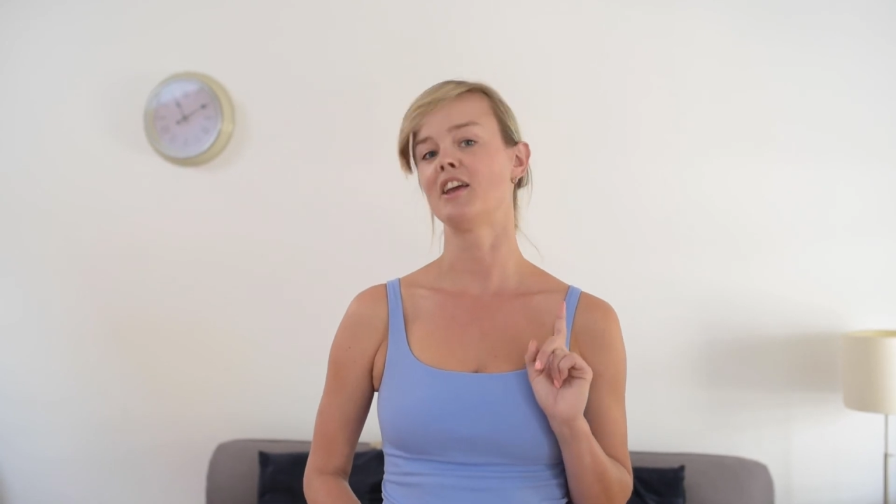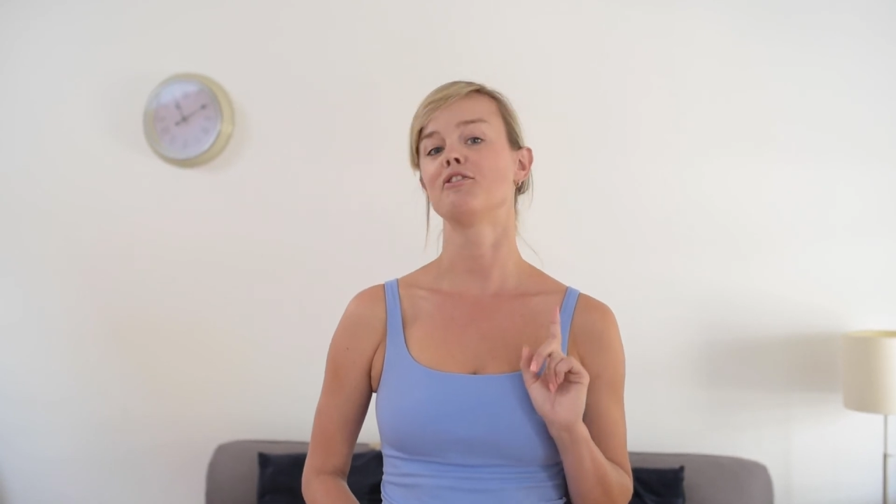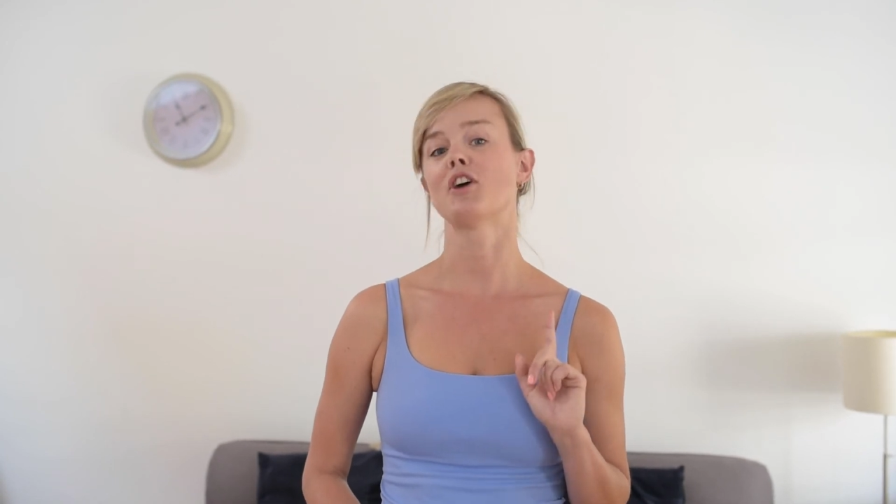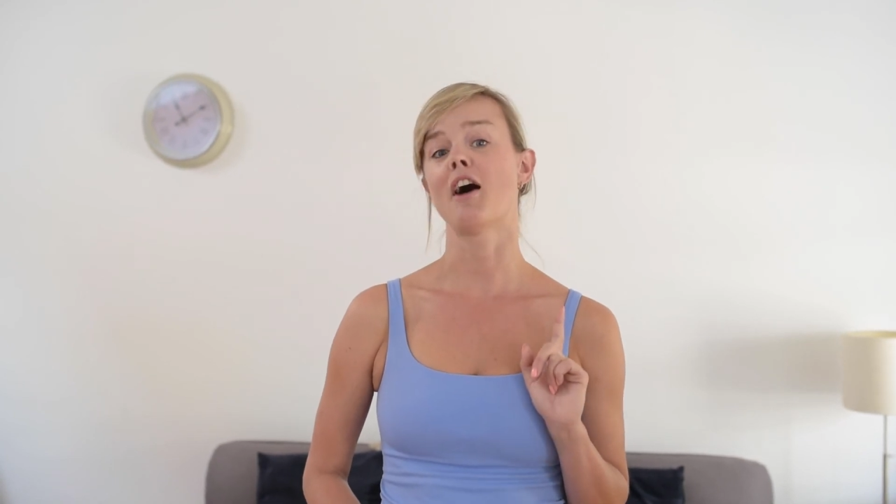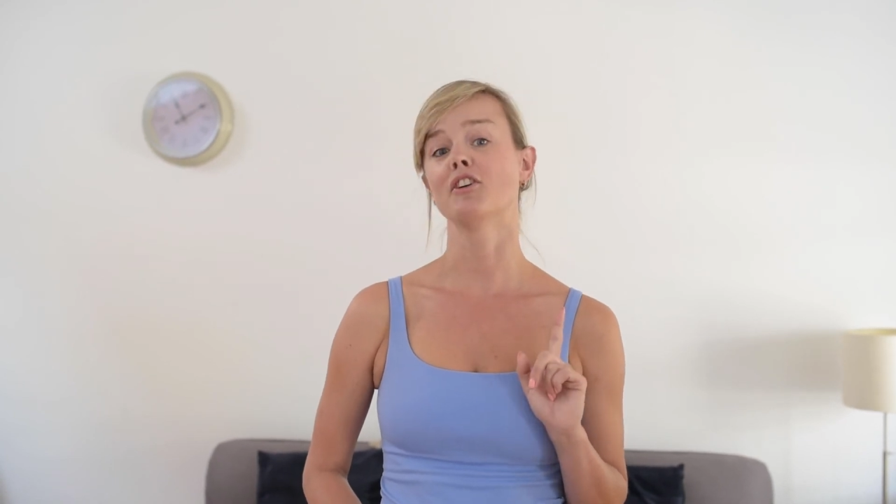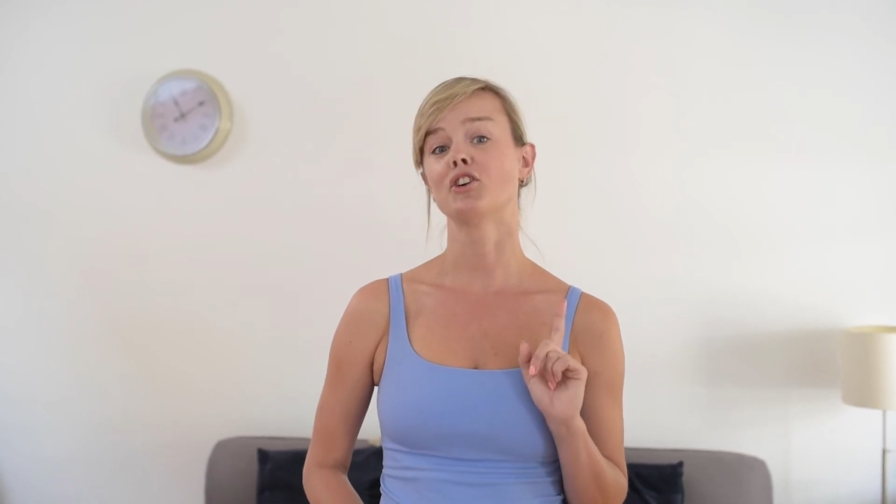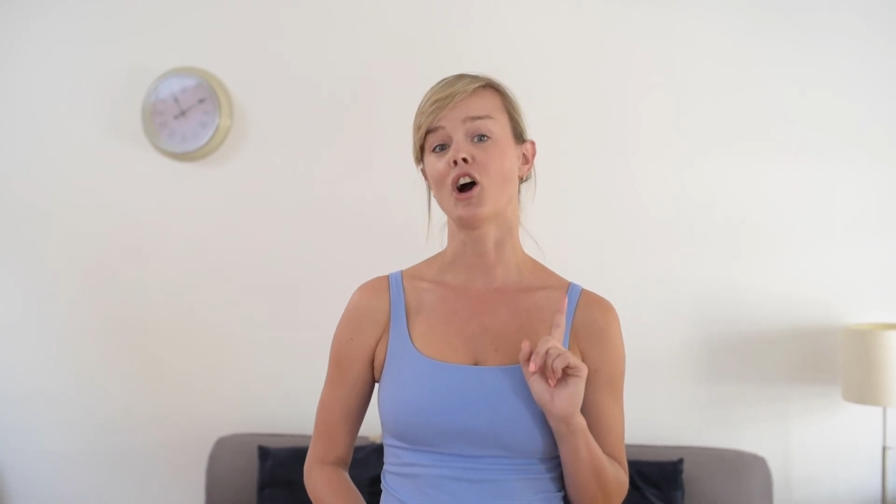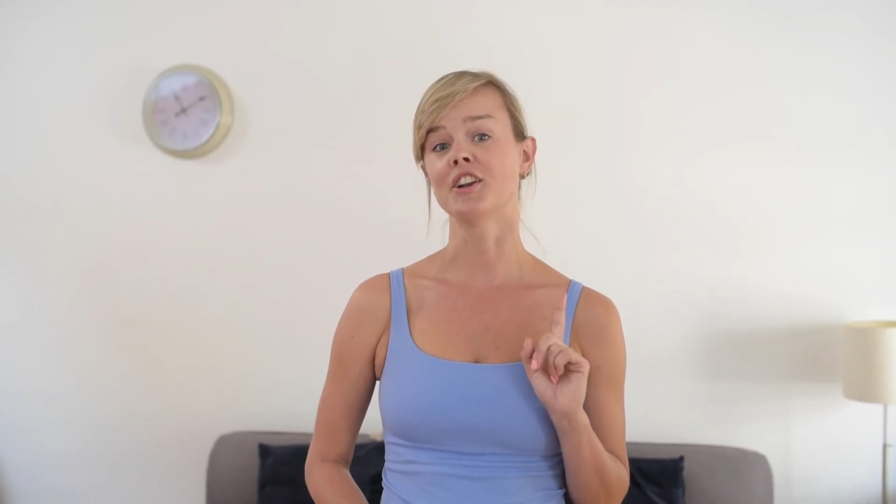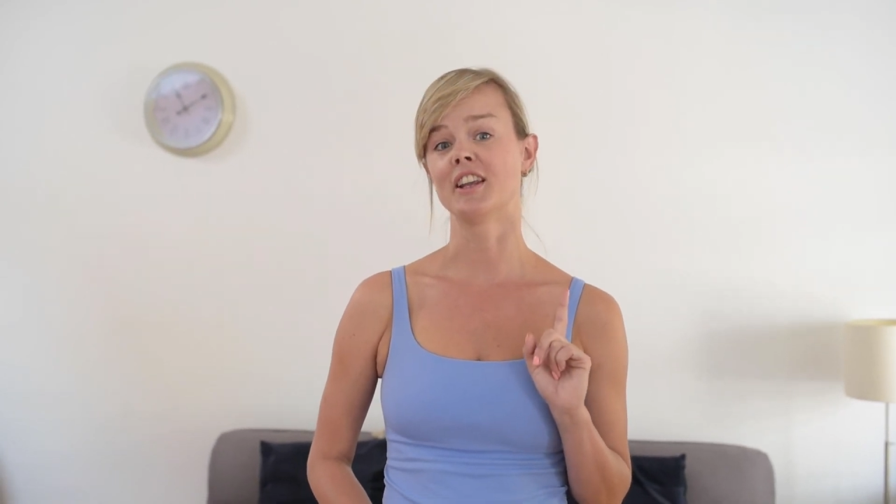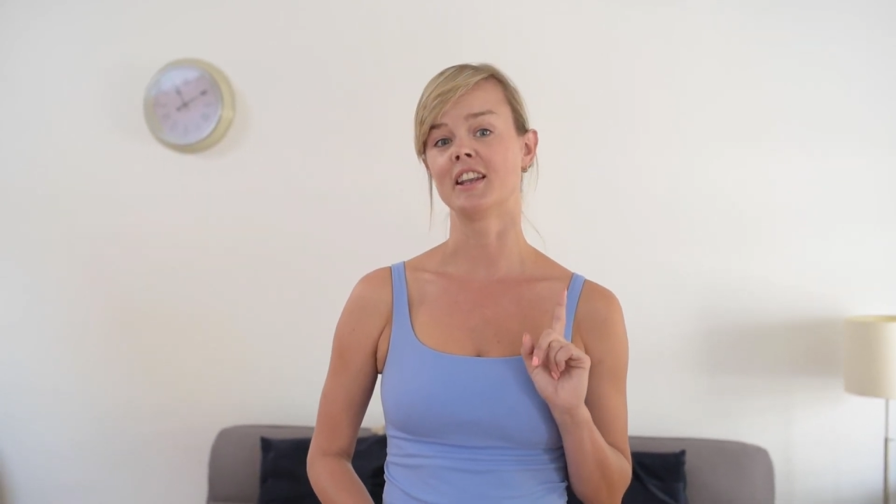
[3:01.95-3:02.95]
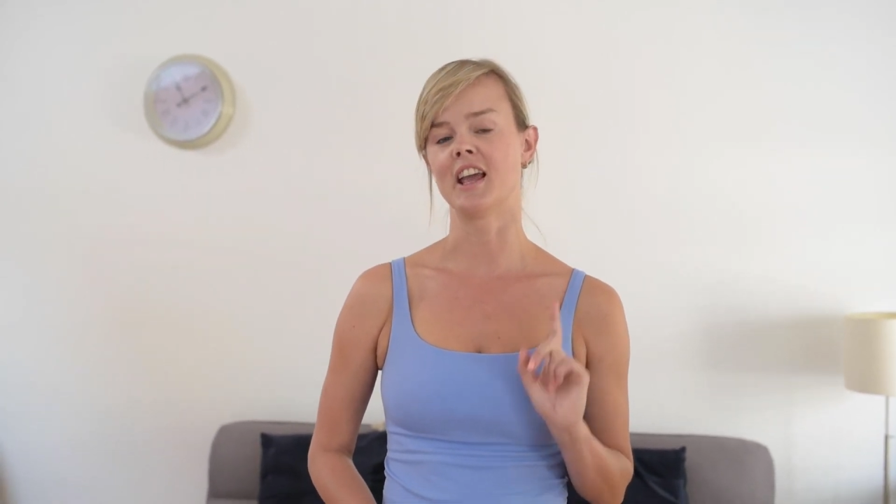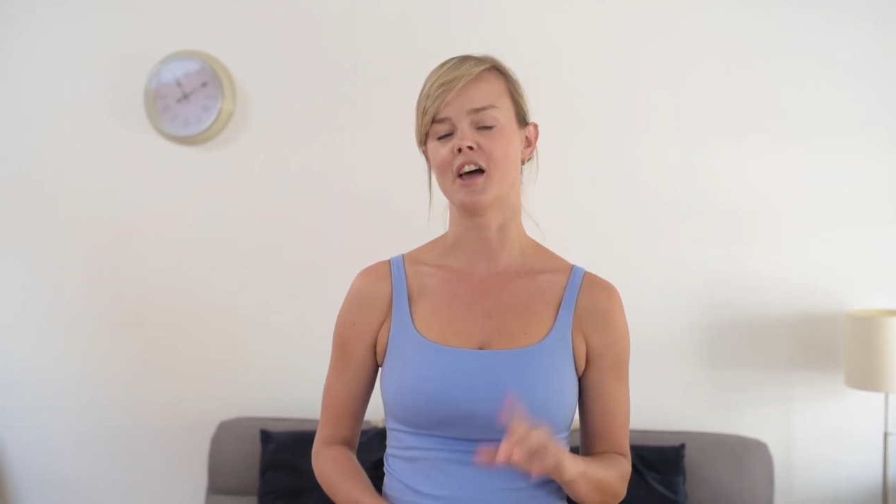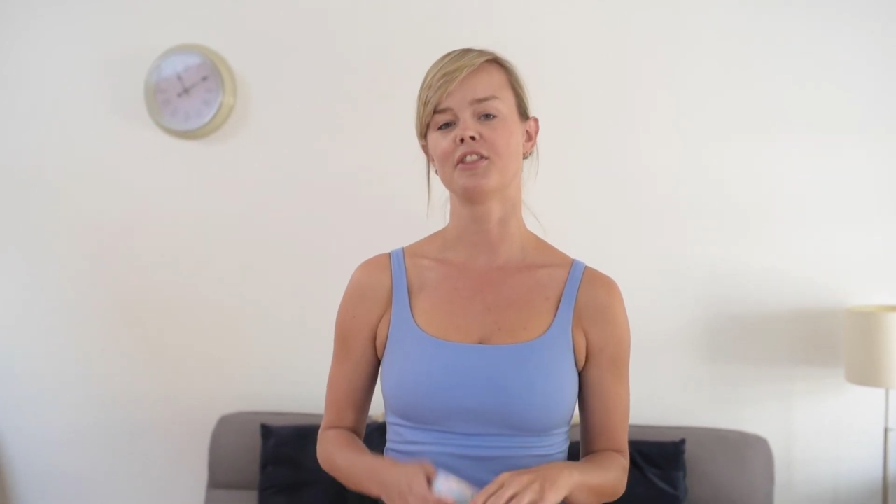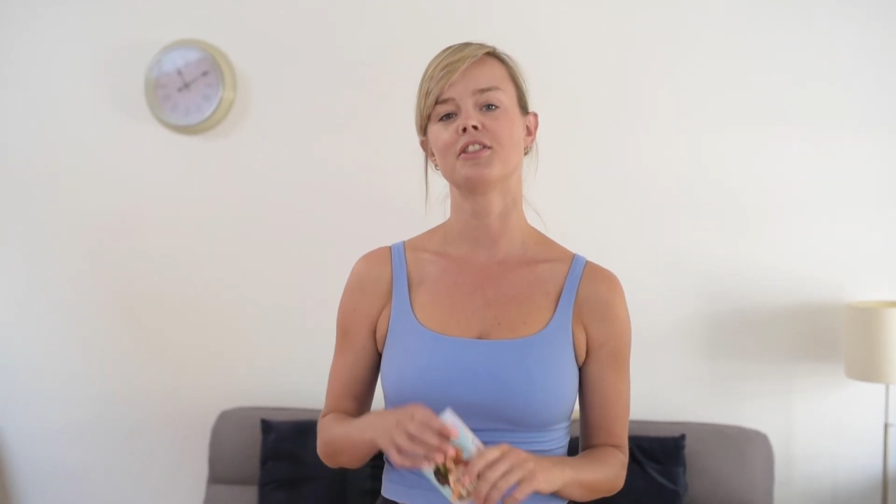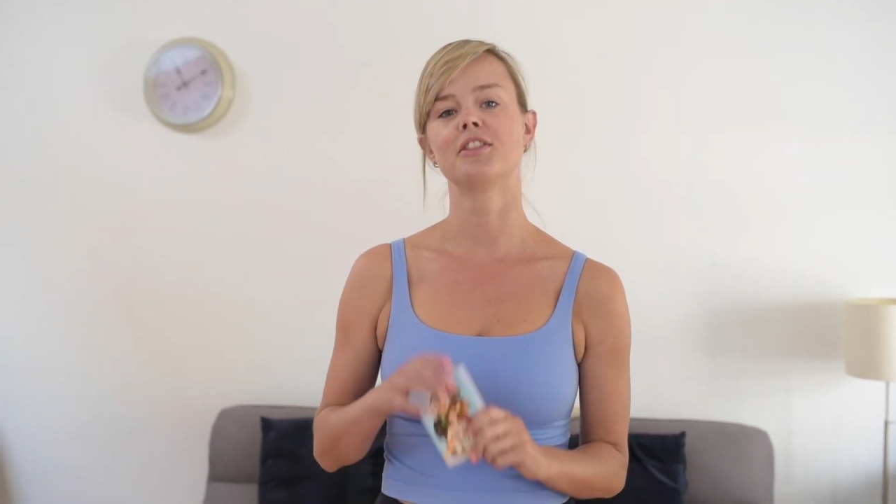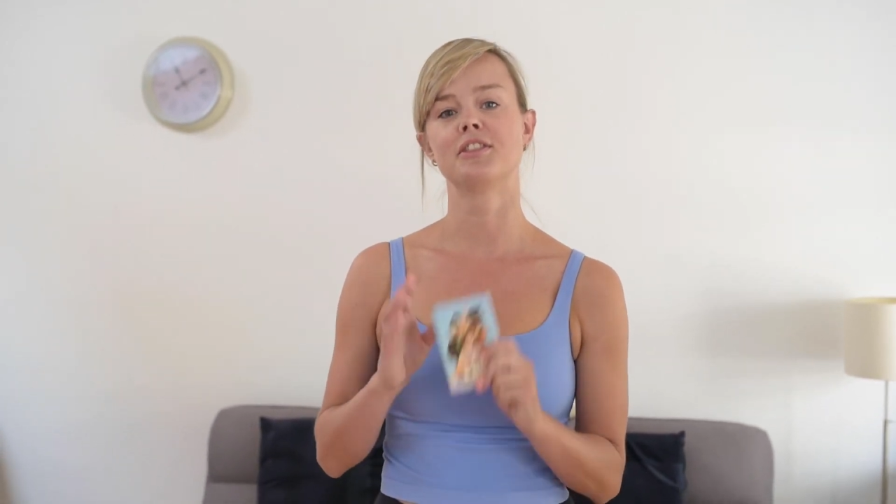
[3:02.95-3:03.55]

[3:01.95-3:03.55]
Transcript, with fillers: if you haven't gotten it yet,